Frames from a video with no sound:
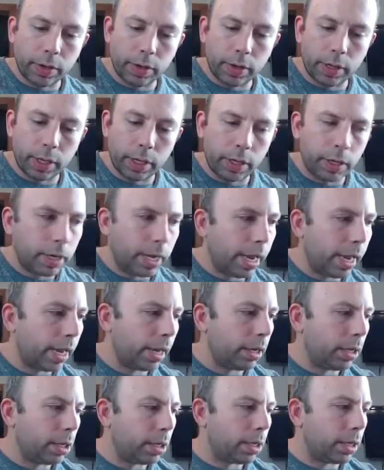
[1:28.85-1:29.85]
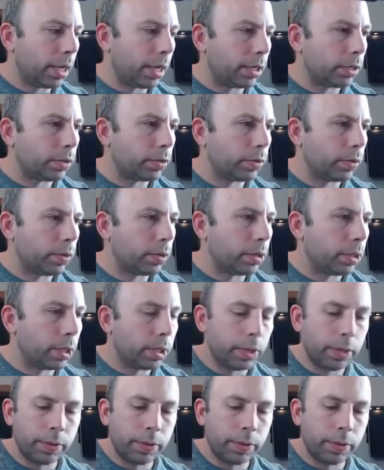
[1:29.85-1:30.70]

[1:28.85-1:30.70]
and then add his nostrils.